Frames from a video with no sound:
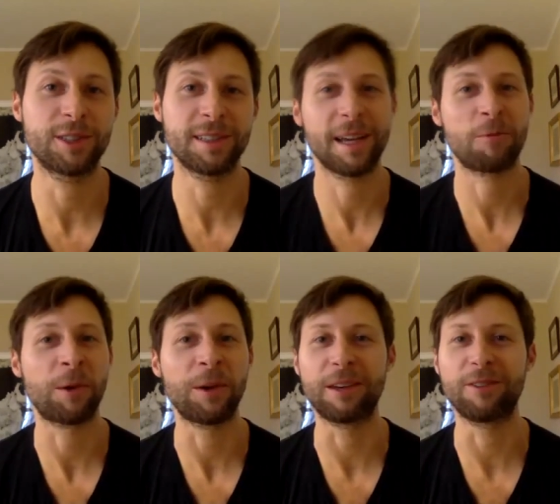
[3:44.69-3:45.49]
just like
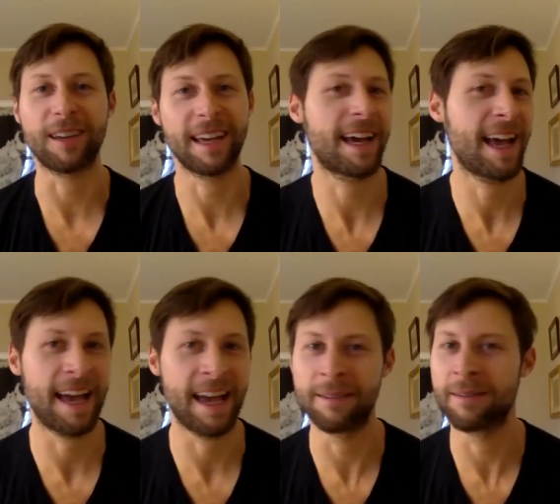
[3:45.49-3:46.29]
really looking
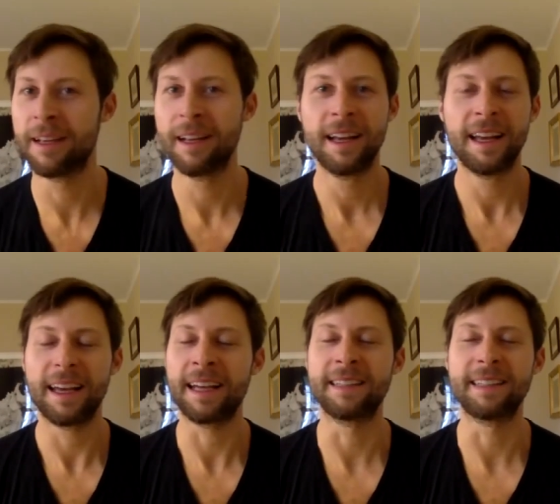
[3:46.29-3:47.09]
ahead
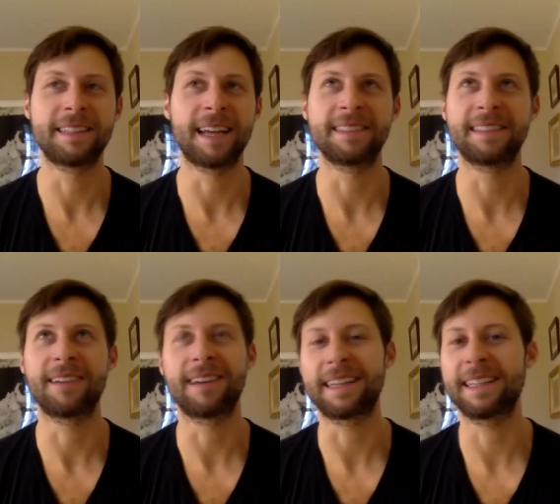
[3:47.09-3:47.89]
mm-hmm. in the sense
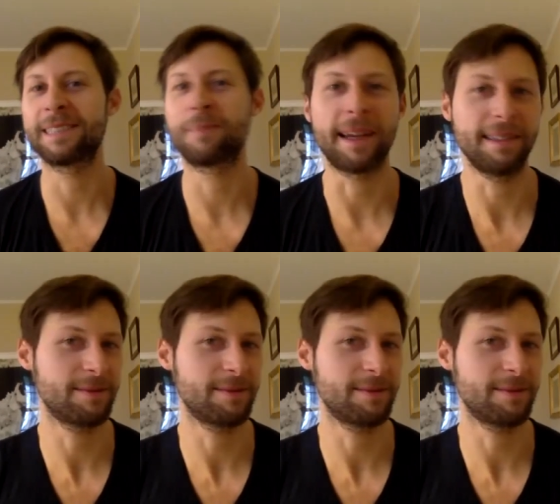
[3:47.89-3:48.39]
that, like, this might